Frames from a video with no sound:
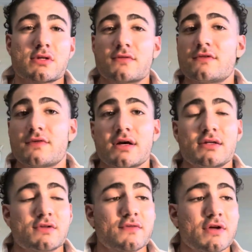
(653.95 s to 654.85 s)
of Divine
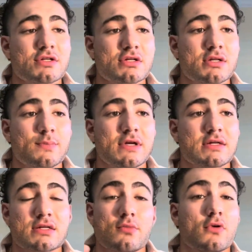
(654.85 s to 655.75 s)
Intervention
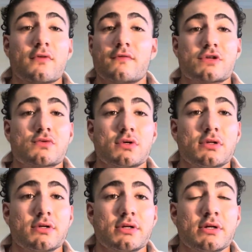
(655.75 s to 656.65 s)
because I'm more of a visual
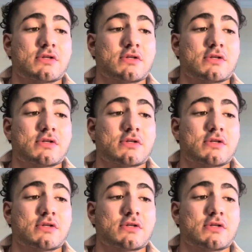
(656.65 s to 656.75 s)
learner,